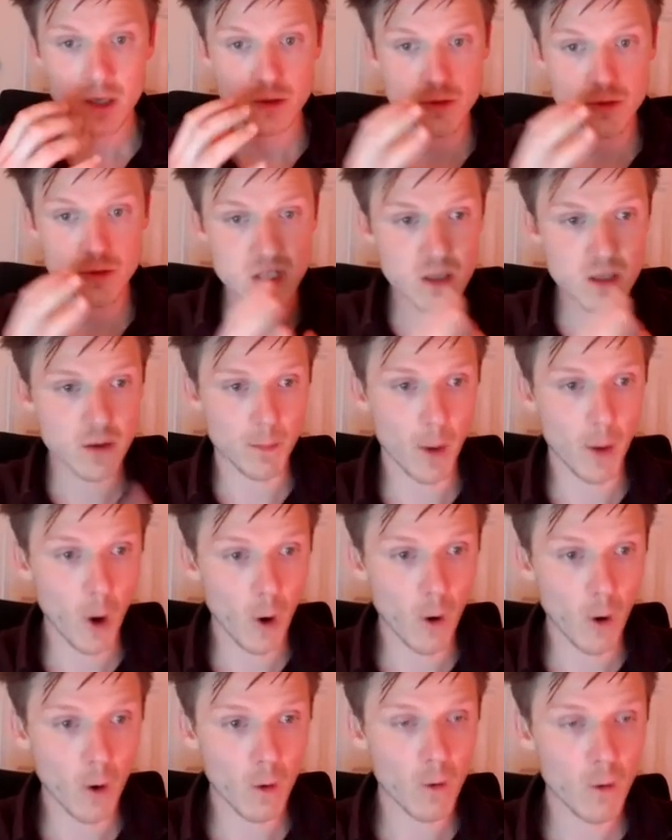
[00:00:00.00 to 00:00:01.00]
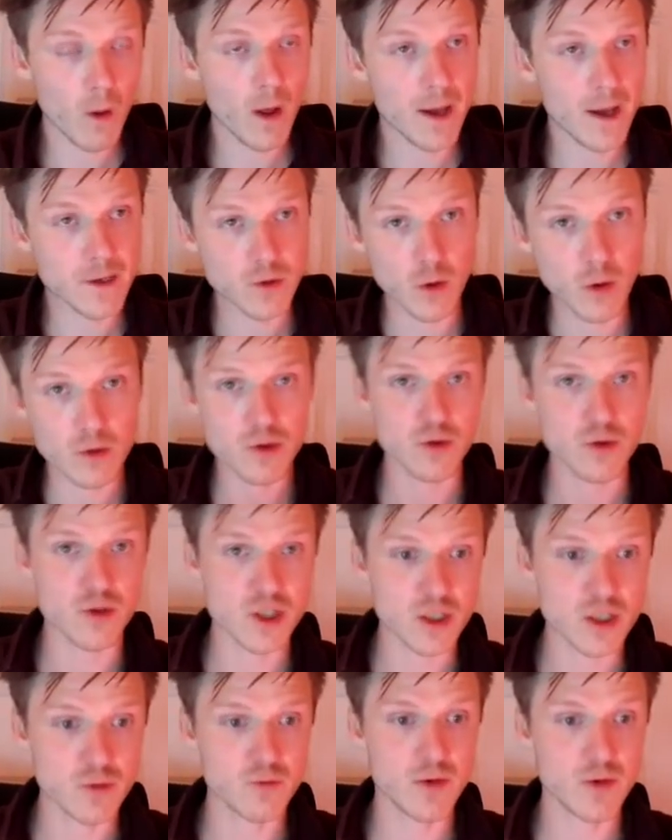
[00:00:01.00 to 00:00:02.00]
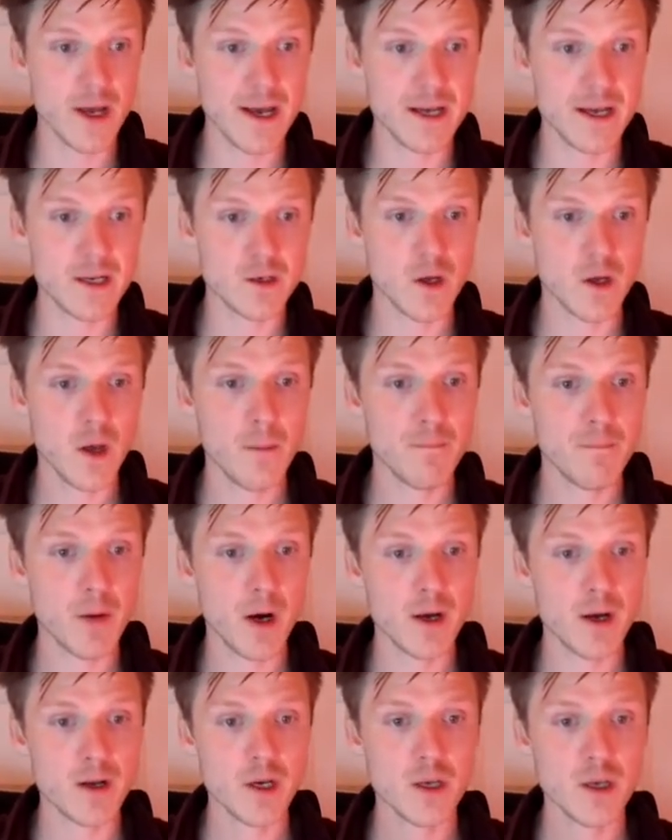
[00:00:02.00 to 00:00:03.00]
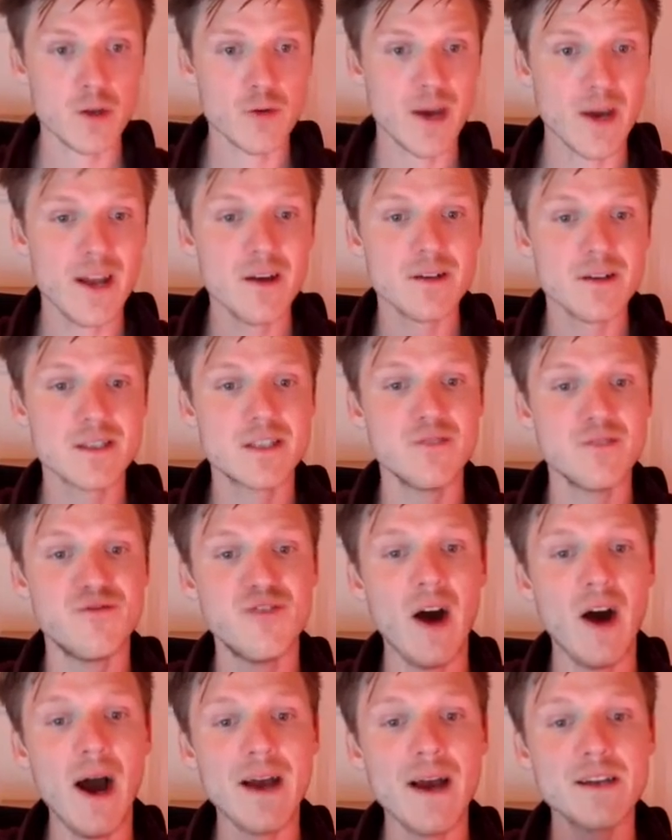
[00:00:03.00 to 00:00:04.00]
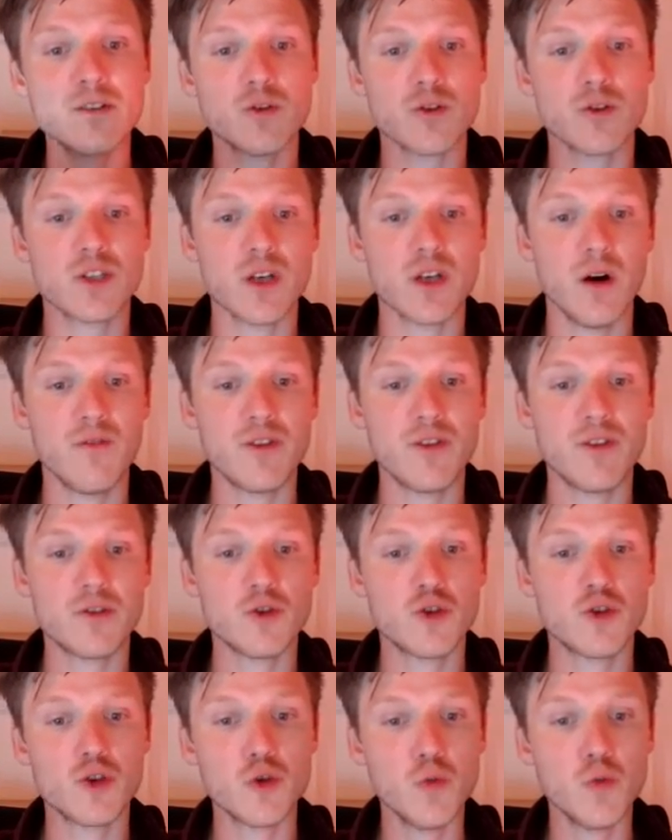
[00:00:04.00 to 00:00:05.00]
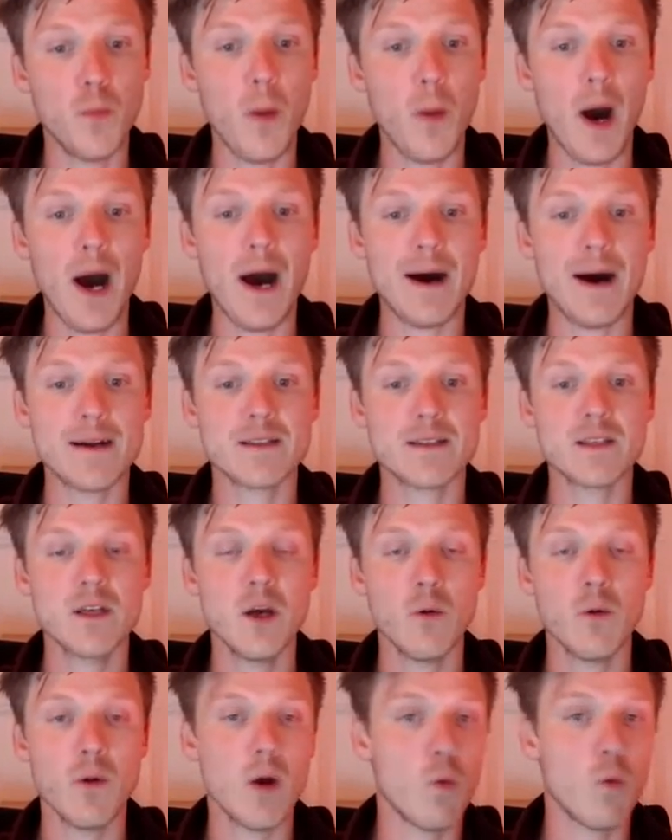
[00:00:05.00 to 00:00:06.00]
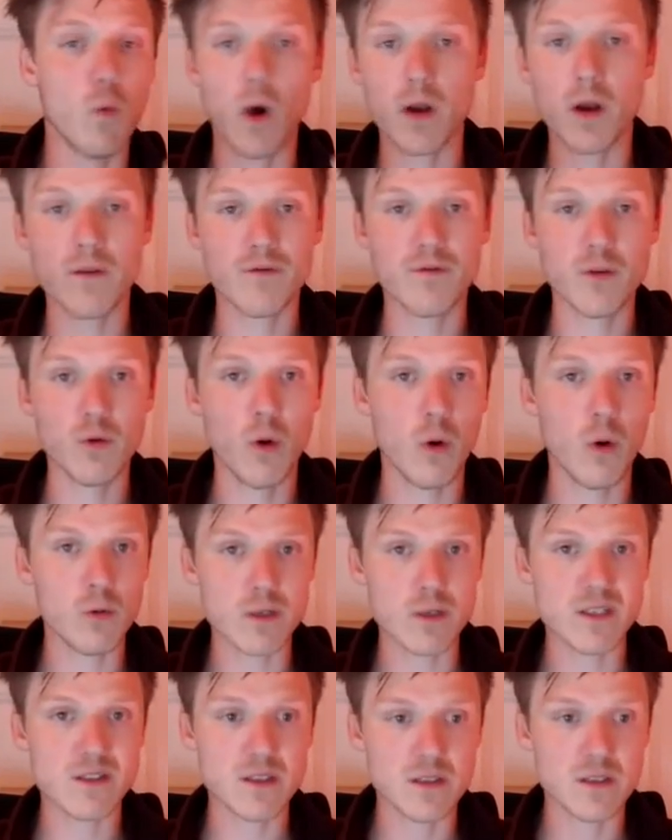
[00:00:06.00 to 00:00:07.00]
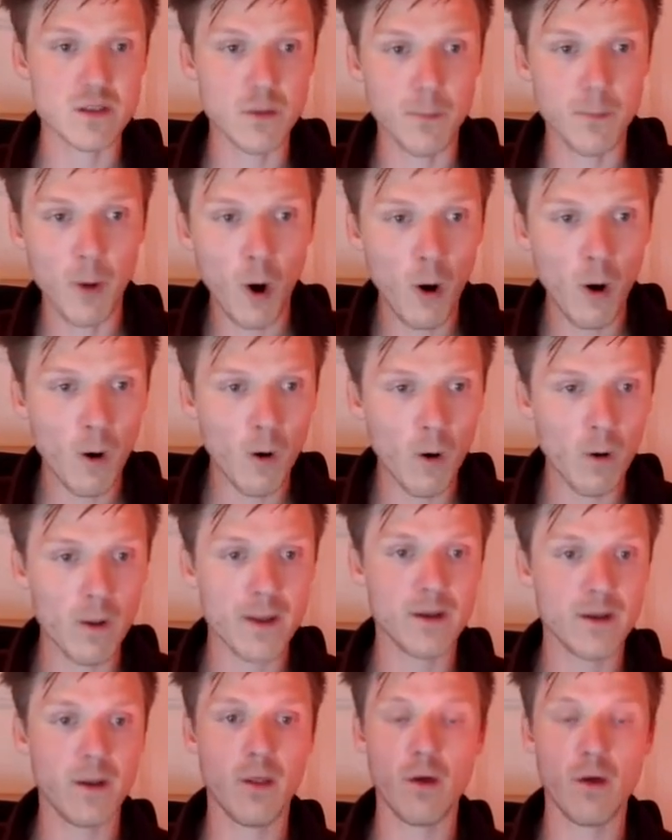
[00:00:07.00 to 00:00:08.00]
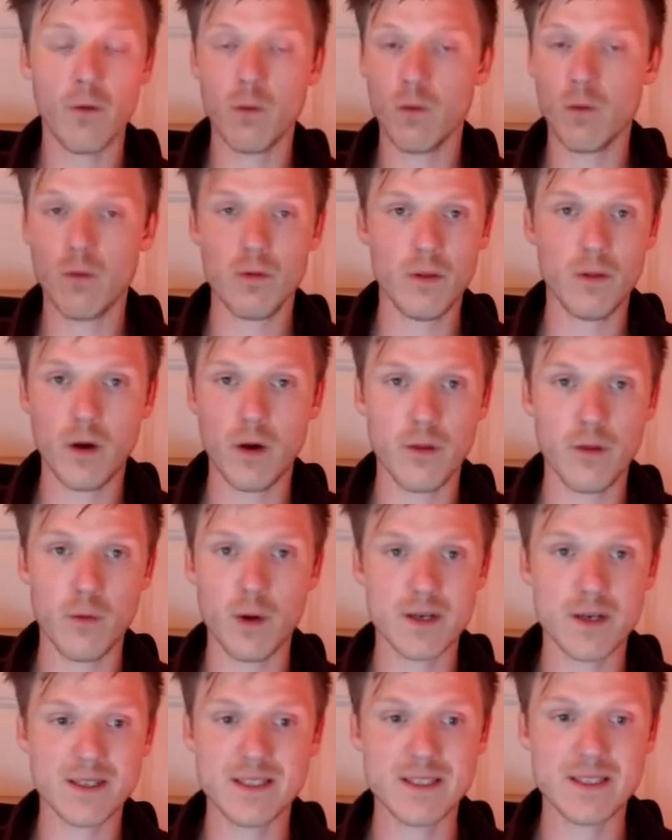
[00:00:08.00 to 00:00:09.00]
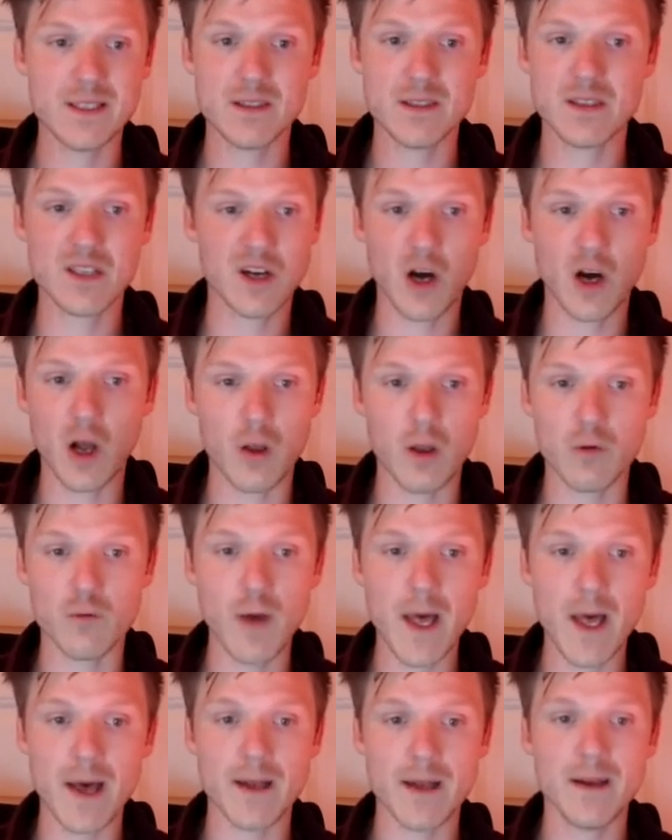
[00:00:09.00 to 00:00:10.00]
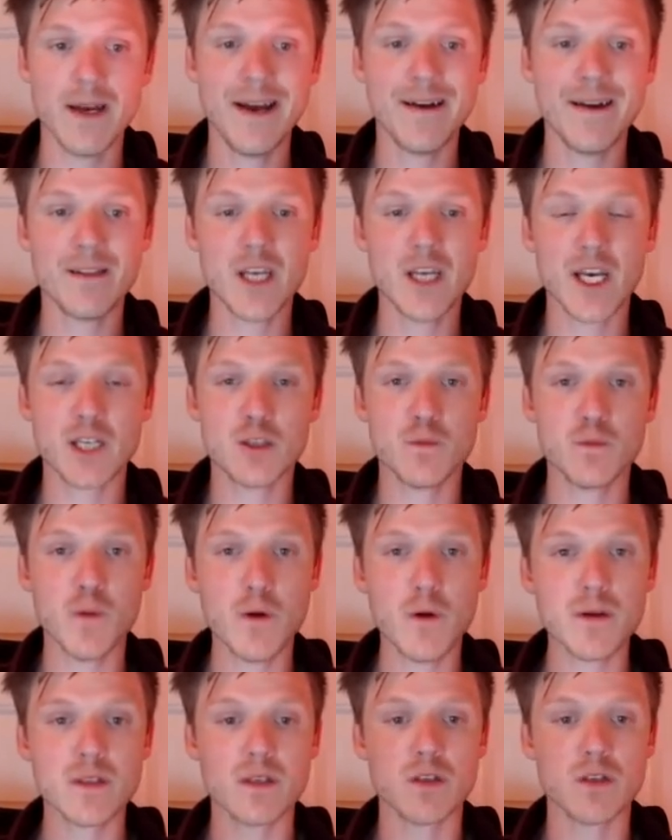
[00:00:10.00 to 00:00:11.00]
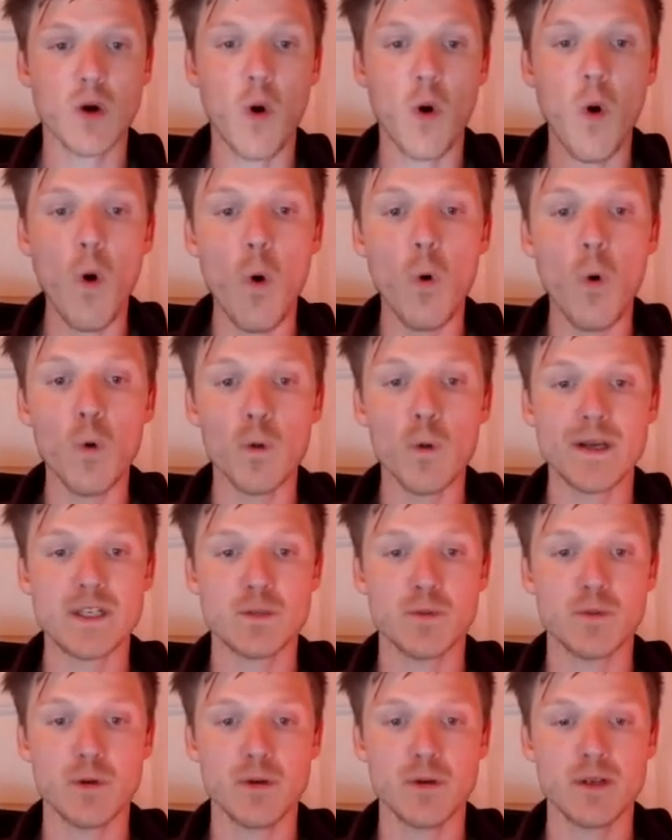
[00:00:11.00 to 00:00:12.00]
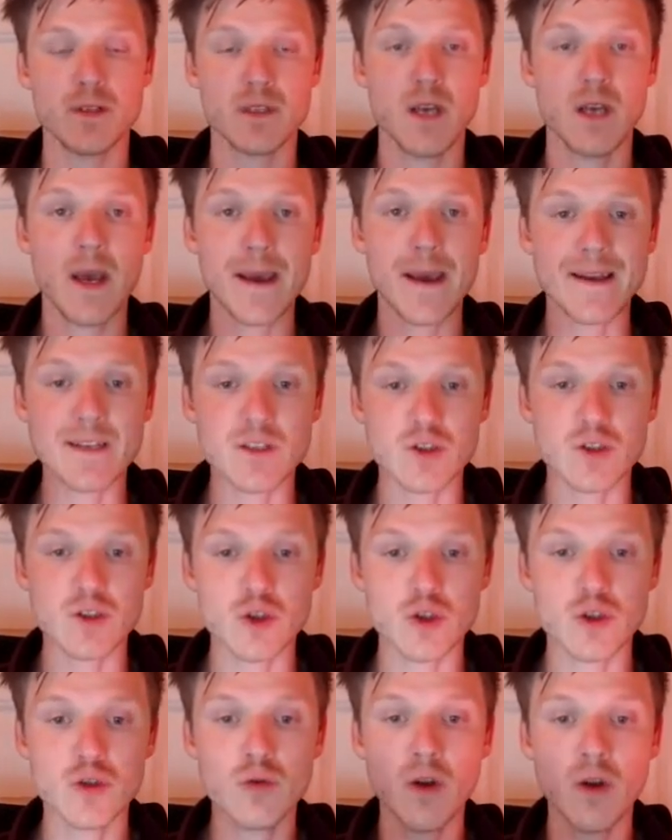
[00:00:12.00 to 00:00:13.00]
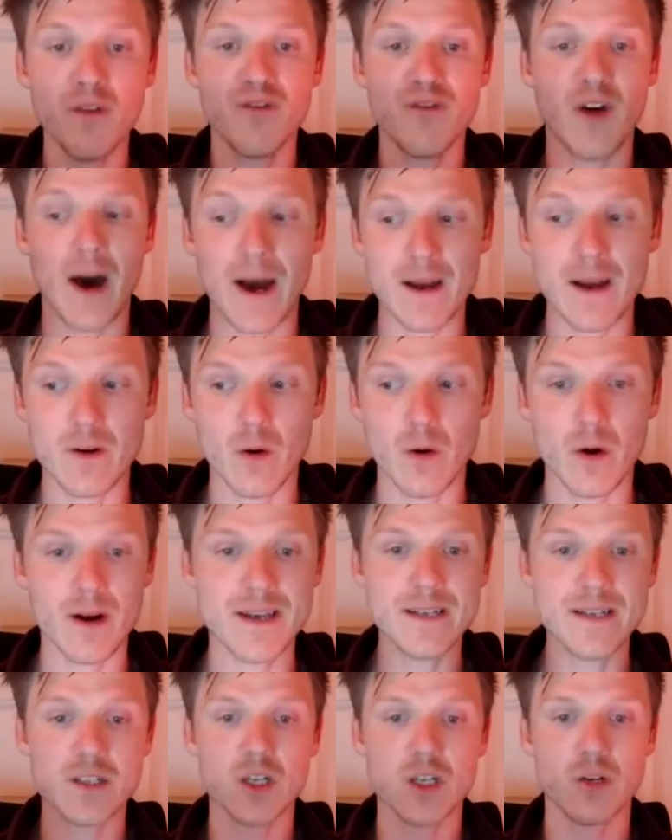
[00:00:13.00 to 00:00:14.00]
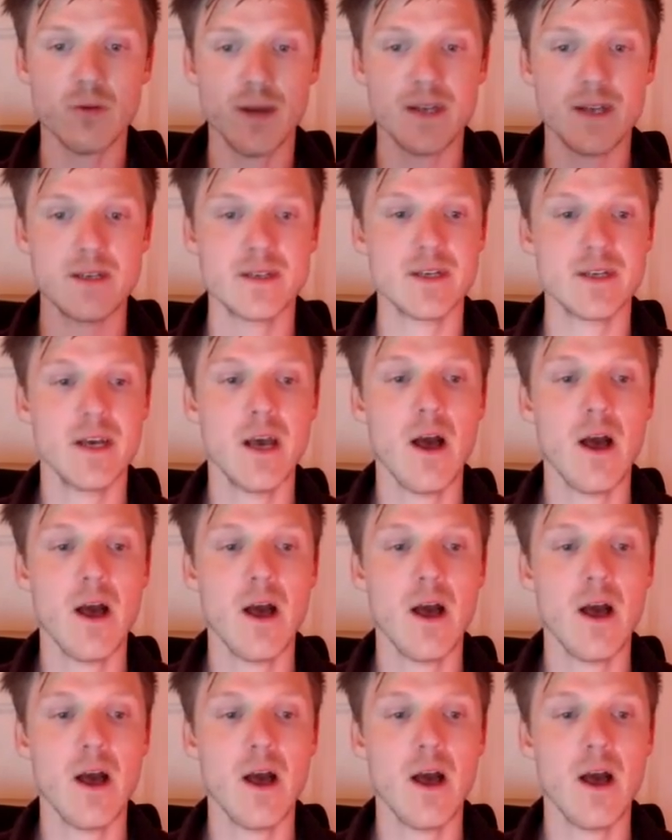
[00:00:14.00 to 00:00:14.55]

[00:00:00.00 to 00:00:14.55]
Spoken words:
you see the ball and you also see red, but you cannot divide yourself into two parts where one of you only sees the ball and another one sees the color red. The experience is a whole experience. It is unified or integrated.